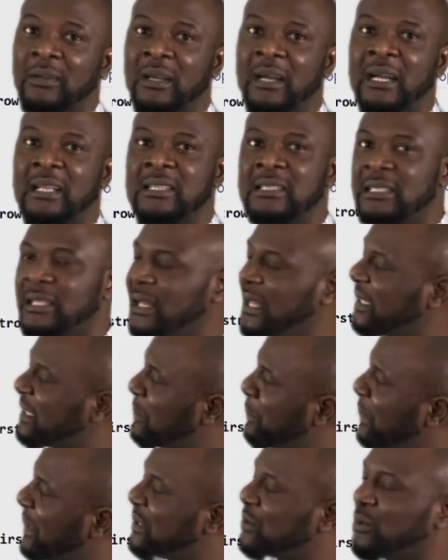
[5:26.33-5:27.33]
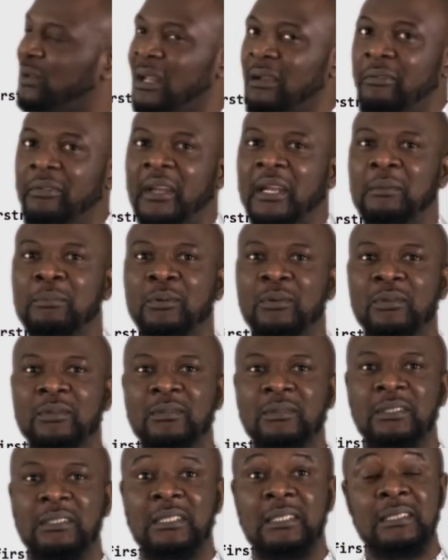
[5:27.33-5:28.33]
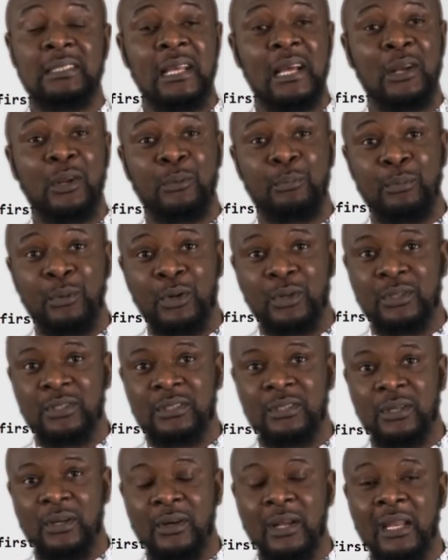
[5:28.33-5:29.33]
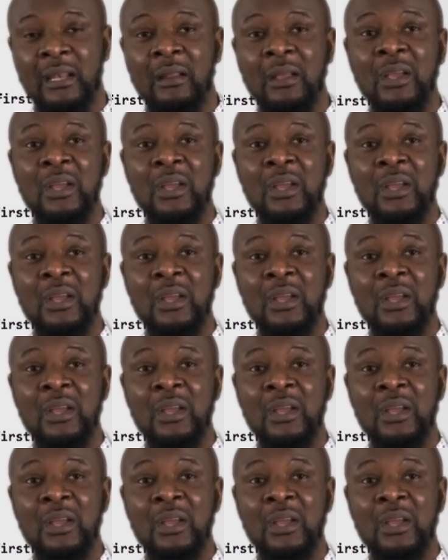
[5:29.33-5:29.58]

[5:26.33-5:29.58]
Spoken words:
and select the particular variable in this dialog box. All right.